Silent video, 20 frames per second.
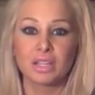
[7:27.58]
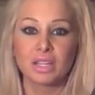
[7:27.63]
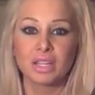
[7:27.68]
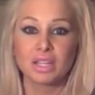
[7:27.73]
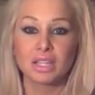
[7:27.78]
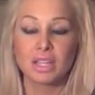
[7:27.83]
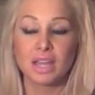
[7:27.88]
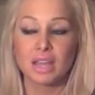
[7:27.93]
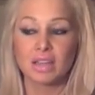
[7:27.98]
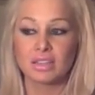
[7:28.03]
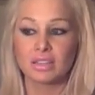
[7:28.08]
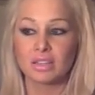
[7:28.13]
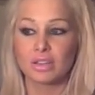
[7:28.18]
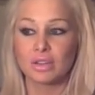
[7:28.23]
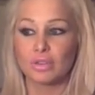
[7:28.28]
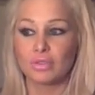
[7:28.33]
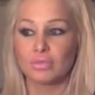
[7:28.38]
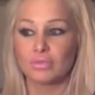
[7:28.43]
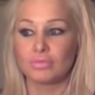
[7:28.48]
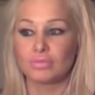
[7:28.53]
yeah,
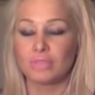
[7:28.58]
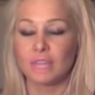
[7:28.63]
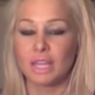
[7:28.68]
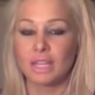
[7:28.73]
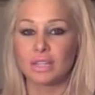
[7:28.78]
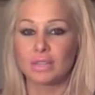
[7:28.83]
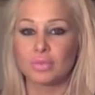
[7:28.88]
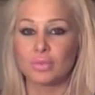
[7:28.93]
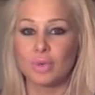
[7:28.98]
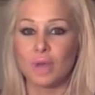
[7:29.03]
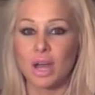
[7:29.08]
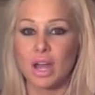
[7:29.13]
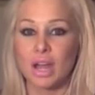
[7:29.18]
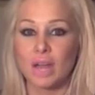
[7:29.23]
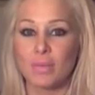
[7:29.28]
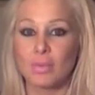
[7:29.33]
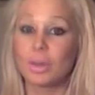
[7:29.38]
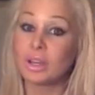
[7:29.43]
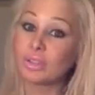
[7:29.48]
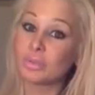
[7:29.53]
so that's why
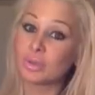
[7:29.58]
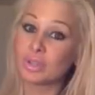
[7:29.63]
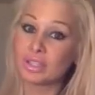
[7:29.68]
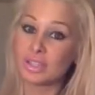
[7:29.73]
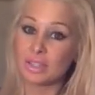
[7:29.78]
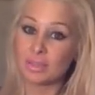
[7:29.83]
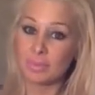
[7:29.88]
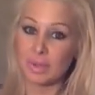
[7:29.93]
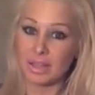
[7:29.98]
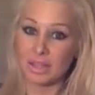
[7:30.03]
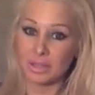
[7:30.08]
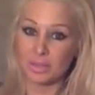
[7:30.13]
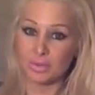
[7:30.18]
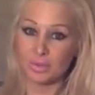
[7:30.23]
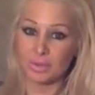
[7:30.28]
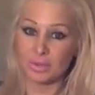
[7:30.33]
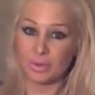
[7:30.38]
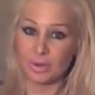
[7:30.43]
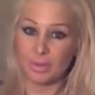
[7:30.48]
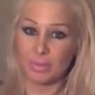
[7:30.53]
one of the reasons my legs were
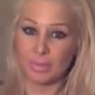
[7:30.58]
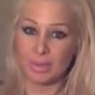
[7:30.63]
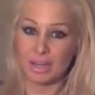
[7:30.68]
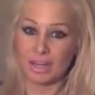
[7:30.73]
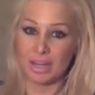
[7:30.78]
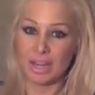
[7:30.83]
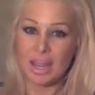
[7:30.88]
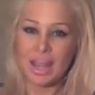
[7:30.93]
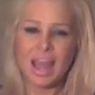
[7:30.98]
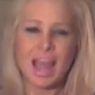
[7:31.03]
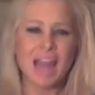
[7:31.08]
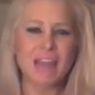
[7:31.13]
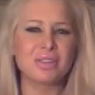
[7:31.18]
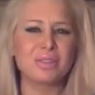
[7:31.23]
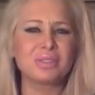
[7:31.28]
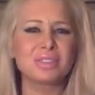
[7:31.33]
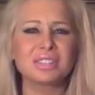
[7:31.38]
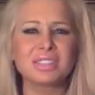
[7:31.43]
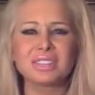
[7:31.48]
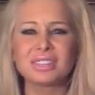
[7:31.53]
sore. But I
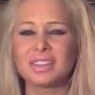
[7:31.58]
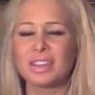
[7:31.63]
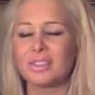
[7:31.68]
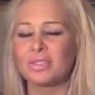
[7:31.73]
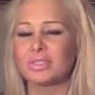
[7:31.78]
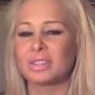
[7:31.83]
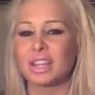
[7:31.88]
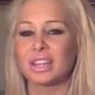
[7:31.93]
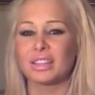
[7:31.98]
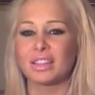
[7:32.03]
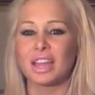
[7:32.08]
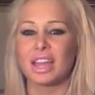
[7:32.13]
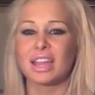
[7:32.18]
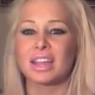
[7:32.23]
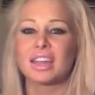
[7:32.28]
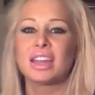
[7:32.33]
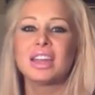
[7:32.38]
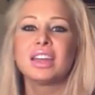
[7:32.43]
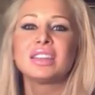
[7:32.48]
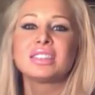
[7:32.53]
noticed this the other day, like
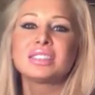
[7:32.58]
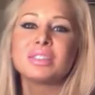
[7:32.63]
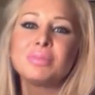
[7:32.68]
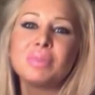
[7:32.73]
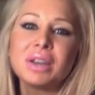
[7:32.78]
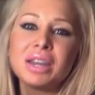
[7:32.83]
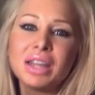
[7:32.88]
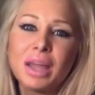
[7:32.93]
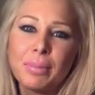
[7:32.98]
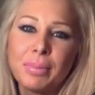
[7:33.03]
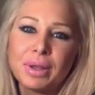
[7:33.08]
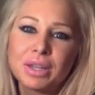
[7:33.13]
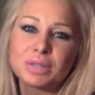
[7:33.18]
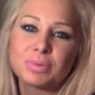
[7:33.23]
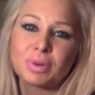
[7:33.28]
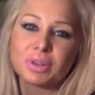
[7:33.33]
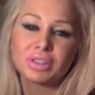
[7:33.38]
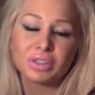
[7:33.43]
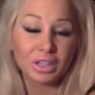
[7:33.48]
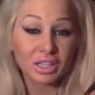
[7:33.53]
somebody at
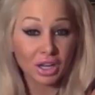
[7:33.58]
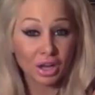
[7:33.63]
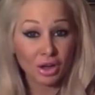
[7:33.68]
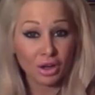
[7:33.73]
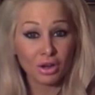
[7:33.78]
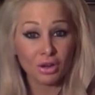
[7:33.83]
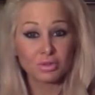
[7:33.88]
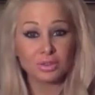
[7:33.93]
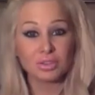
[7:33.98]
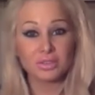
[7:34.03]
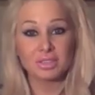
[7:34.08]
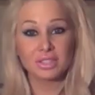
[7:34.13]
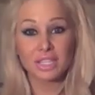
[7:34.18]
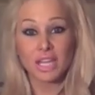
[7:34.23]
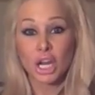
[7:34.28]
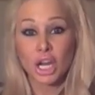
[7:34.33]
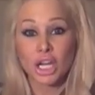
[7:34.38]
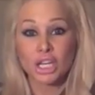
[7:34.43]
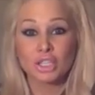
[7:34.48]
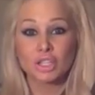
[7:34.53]
PetSmart, they're like, "Oh,
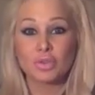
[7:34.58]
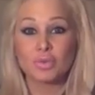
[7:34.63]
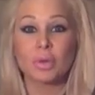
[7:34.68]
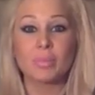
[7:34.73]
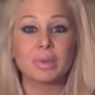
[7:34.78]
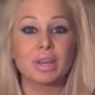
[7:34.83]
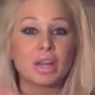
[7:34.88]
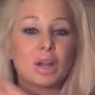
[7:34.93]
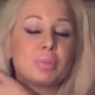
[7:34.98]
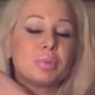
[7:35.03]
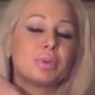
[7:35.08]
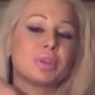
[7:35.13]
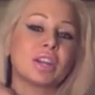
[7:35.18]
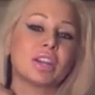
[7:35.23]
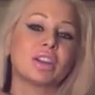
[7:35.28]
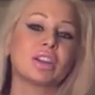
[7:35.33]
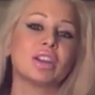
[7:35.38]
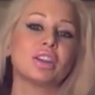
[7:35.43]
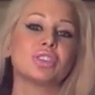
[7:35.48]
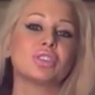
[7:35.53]
Sarah, do you want me to help you
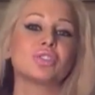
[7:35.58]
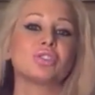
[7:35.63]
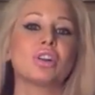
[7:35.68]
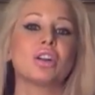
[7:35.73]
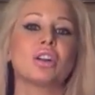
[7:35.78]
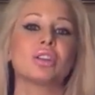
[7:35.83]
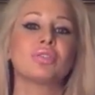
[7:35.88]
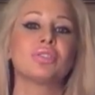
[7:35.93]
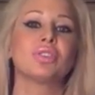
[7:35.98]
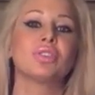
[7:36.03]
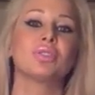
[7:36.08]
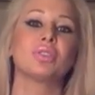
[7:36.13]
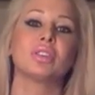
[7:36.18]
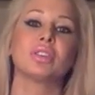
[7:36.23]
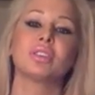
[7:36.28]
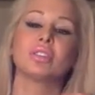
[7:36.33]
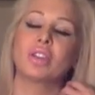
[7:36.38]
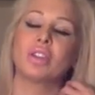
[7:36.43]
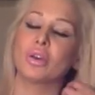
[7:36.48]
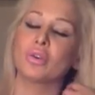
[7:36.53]
carry out your dog food?"
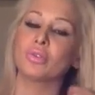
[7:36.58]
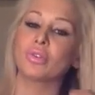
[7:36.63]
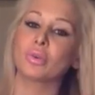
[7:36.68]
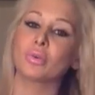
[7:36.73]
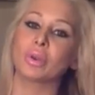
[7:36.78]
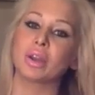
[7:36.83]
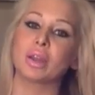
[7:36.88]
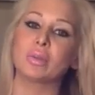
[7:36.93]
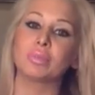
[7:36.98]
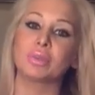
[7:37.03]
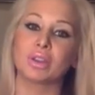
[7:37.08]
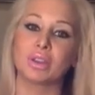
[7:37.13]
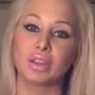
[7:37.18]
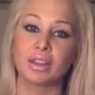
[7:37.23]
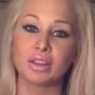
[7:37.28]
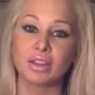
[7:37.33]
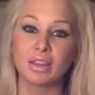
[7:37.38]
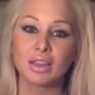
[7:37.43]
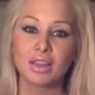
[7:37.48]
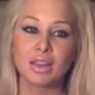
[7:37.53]
No, for one, I'm
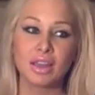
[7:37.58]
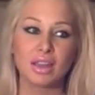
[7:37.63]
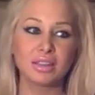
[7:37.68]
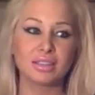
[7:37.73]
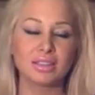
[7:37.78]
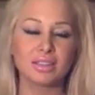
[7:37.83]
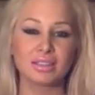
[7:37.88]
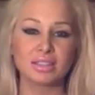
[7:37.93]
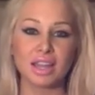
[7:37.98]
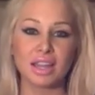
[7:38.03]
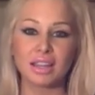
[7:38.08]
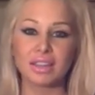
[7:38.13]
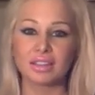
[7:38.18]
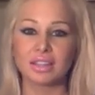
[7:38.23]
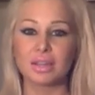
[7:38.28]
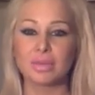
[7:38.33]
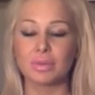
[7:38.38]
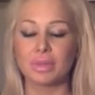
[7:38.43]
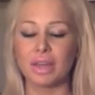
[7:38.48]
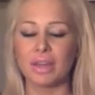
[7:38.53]
good. And
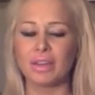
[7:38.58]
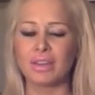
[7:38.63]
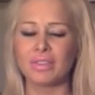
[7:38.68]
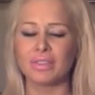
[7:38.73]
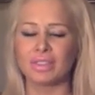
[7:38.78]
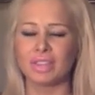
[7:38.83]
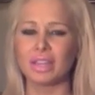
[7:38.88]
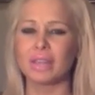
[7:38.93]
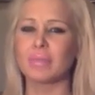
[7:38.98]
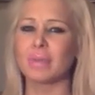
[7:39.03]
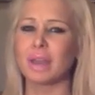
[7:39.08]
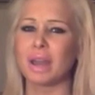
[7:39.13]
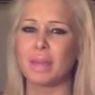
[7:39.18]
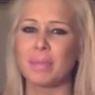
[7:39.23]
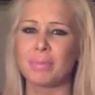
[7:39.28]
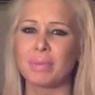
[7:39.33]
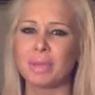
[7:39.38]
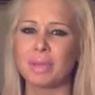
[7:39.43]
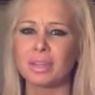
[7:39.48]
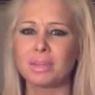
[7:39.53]
secondly, without even thinking about it,
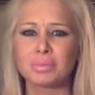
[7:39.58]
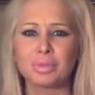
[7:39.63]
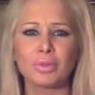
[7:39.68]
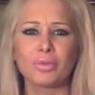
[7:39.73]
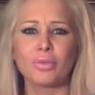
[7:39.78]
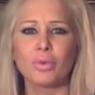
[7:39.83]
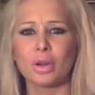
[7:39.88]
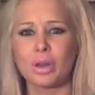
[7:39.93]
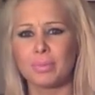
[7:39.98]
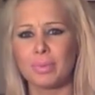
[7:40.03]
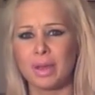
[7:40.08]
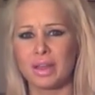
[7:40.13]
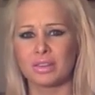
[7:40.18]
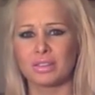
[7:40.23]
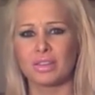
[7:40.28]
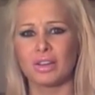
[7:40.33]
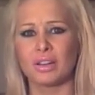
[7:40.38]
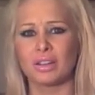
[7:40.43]
I picked up the 40 pound